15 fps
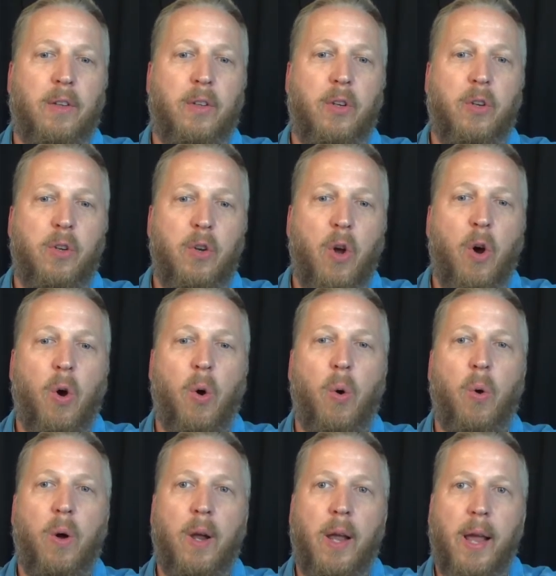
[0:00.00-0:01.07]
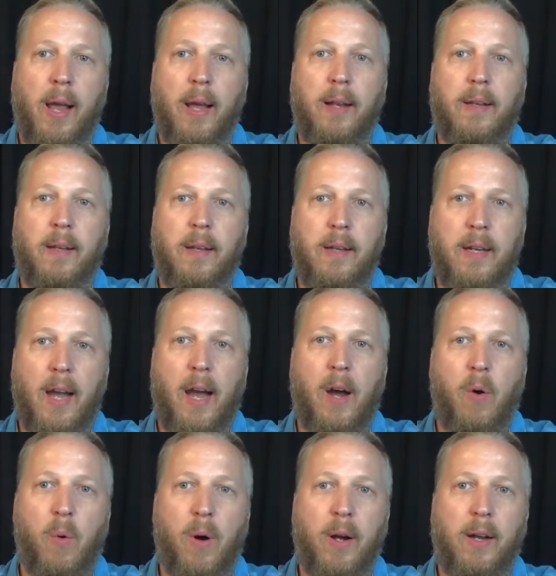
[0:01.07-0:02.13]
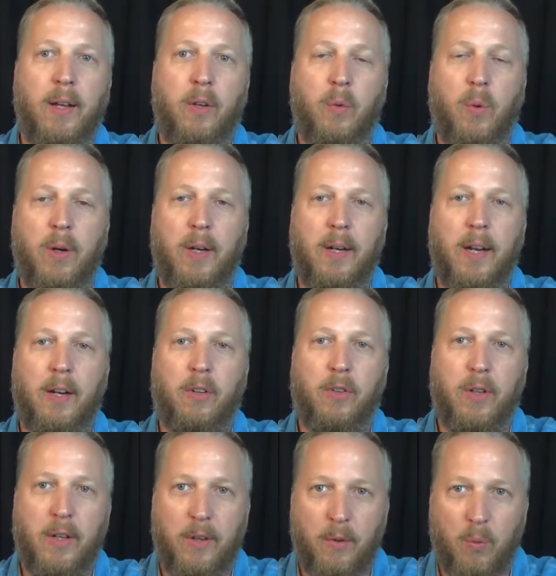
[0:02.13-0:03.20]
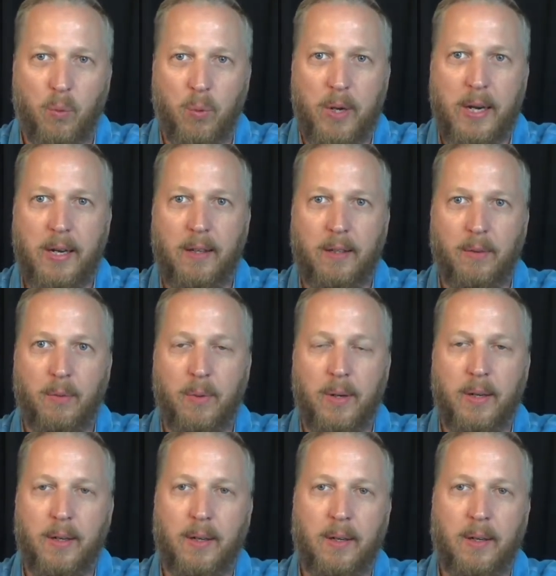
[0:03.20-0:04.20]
to know et Yahweh, is what it actually reads if we